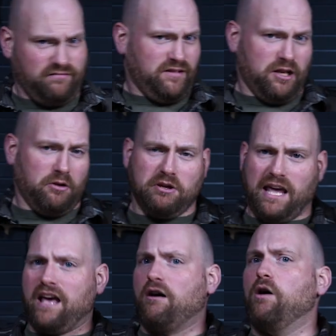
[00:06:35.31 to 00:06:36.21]
You know, you
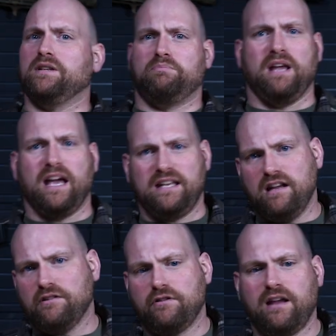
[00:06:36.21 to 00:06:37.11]
can't always PID
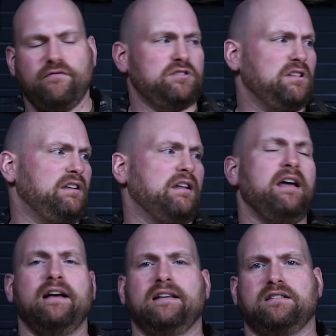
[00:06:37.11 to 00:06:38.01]
under night vision.
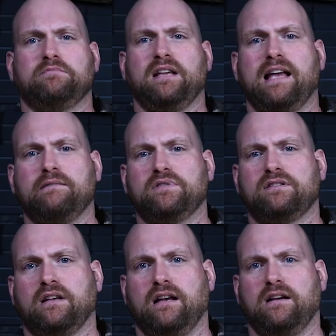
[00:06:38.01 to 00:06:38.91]
Sometimes
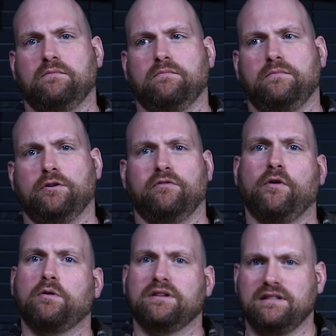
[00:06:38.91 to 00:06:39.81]
your
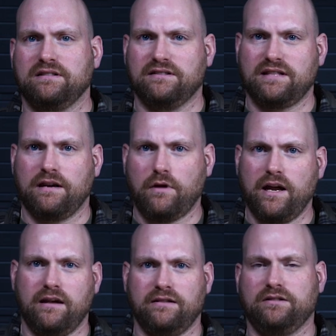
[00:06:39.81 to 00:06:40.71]
focus isn't set
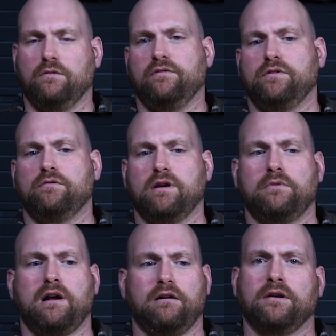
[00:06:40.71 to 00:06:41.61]
right, and so if you come
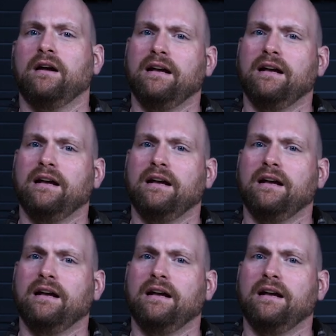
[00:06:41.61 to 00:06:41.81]
around